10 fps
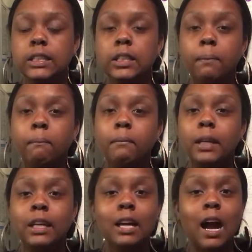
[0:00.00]
to
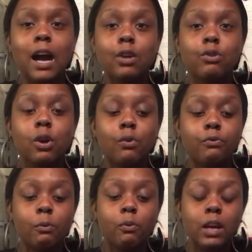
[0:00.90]
me, I don't know,
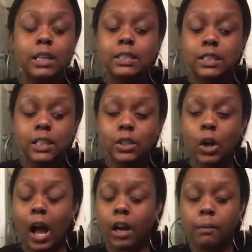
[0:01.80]
from what I've seen,
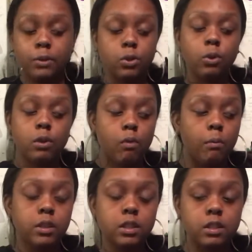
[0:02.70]
I could be totally wrong
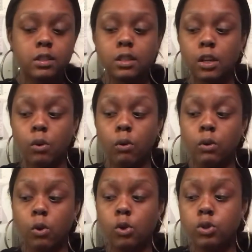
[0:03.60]
with this and
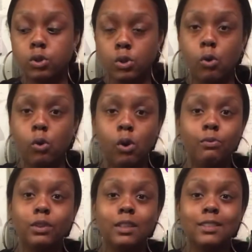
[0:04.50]
going so
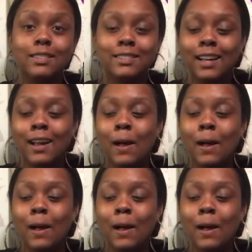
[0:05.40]
off with this,